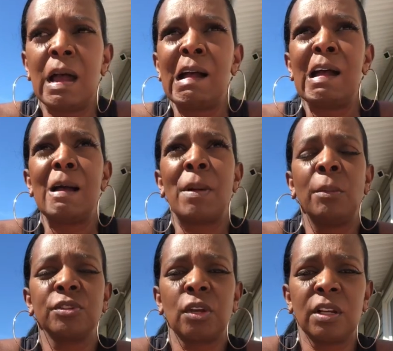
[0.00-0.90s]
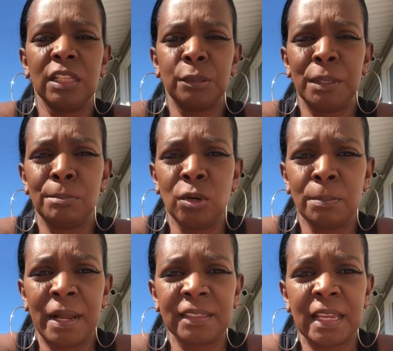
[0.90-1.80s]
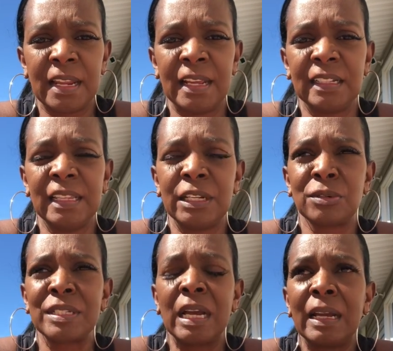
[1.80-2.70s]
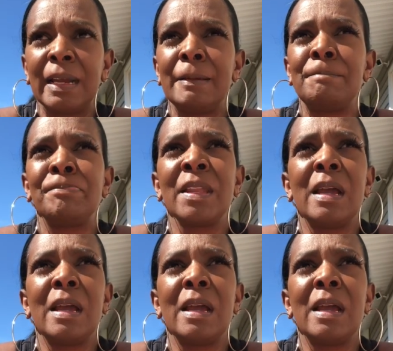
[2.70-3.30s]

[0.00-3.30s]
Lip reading: I will talk a little bit more about that at a later time.